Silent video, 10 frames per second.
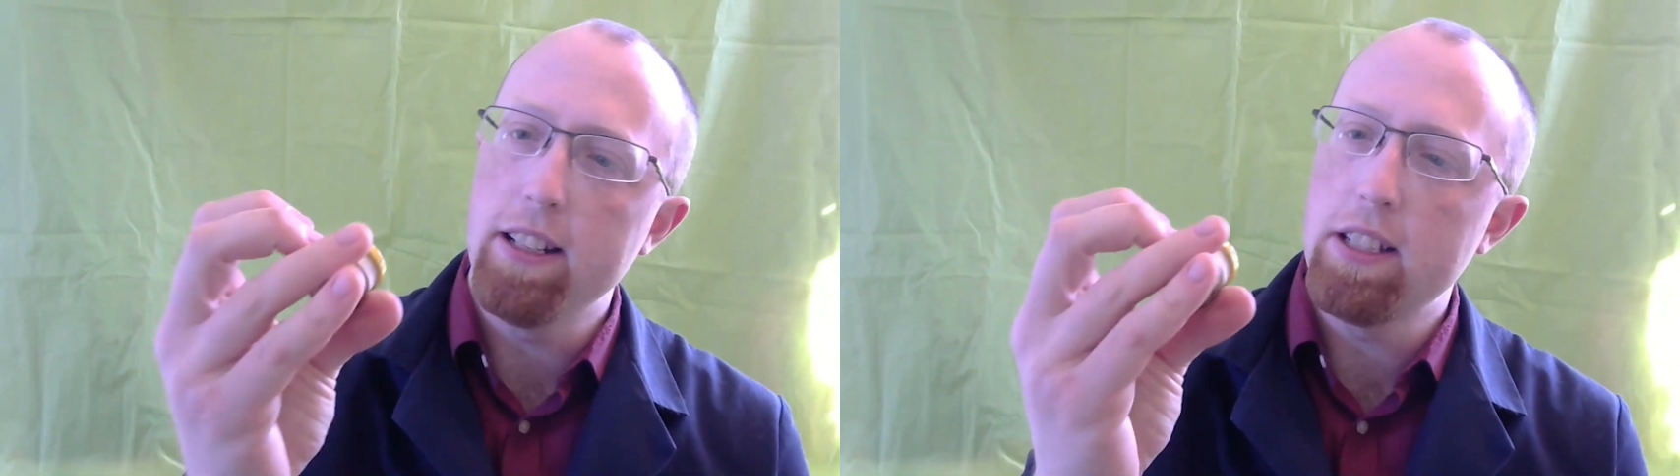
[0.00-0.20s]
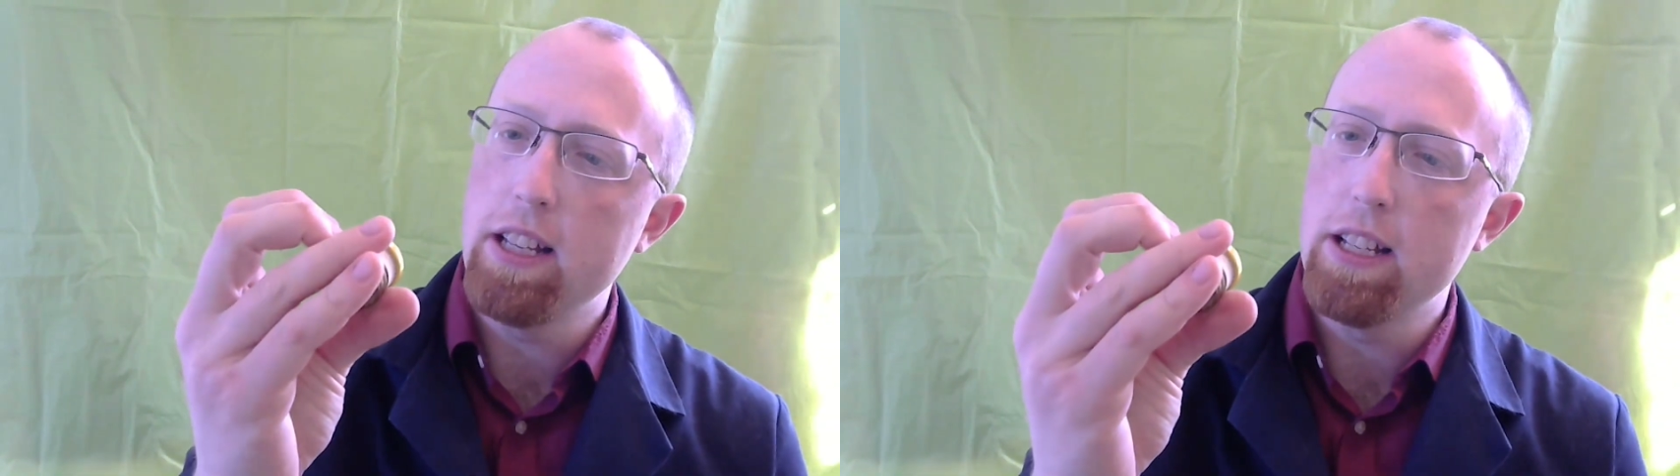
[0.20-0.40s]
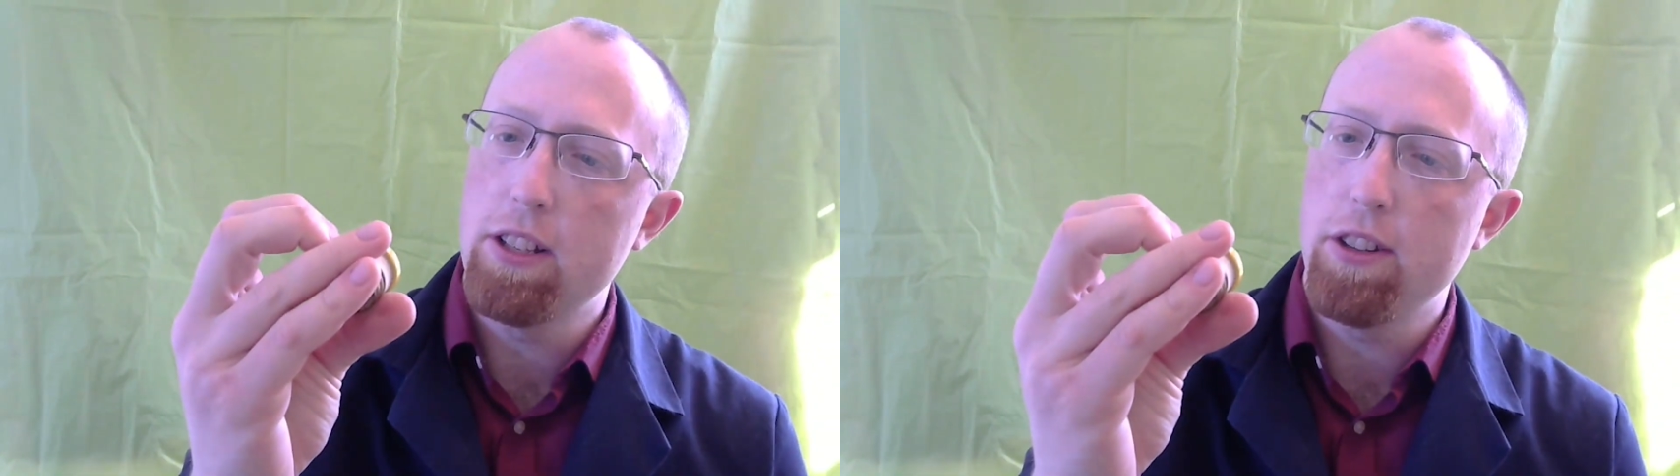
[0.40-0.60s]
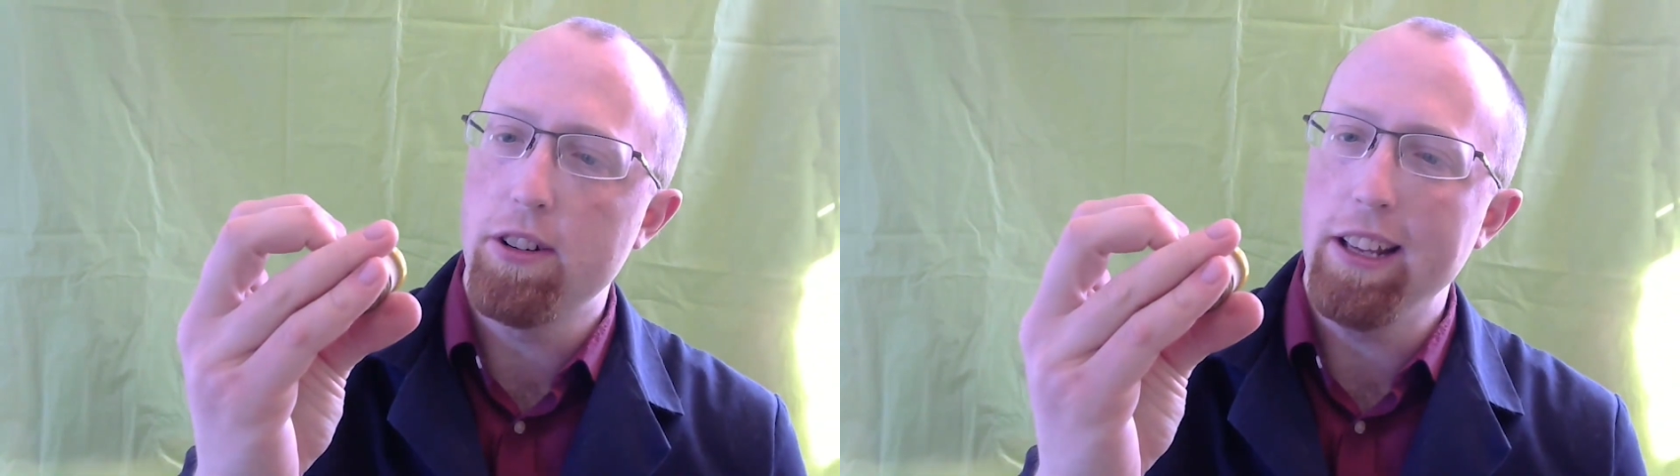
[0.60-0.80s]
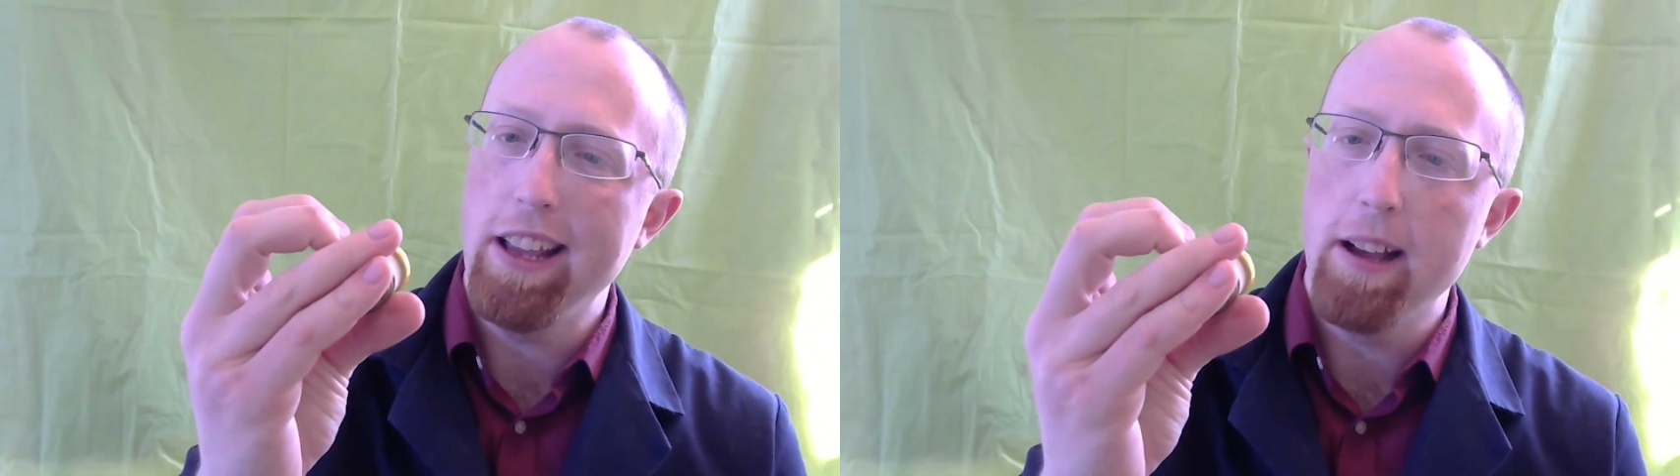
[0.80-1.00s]
this says
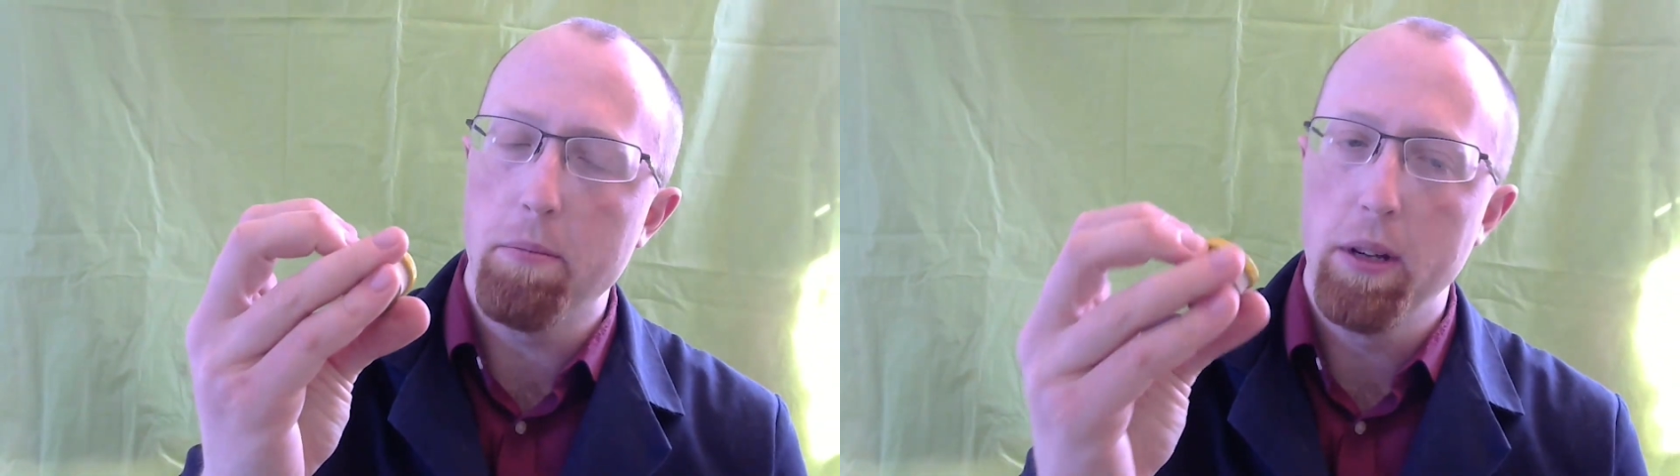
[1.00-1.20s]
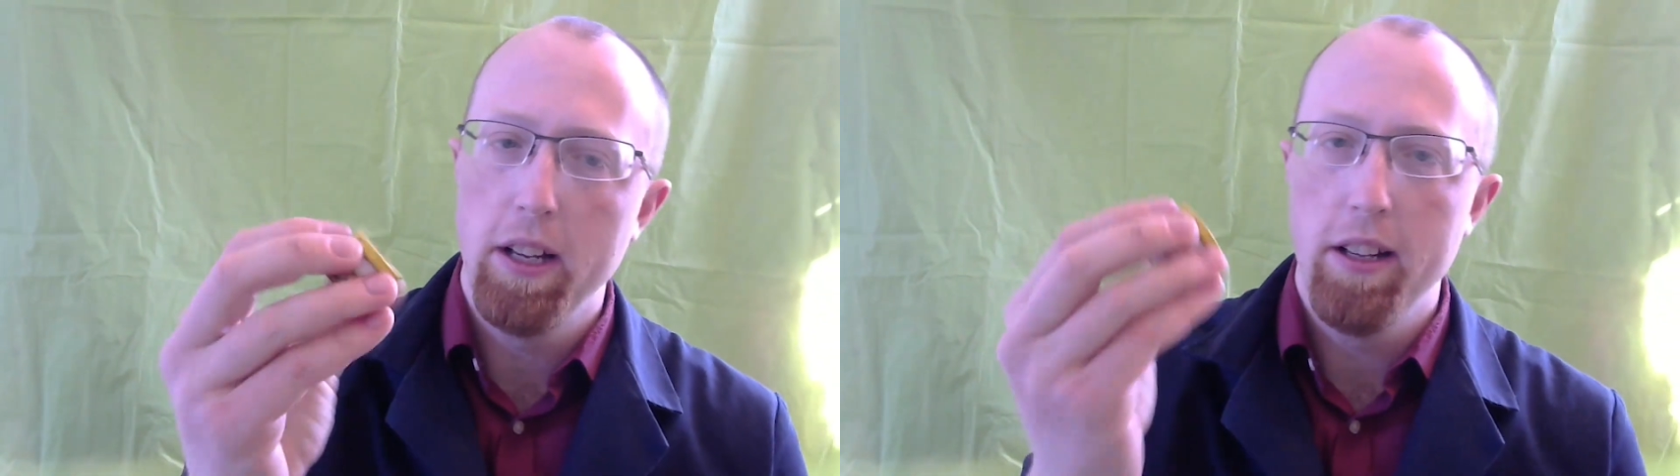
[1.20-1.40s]
30 amp,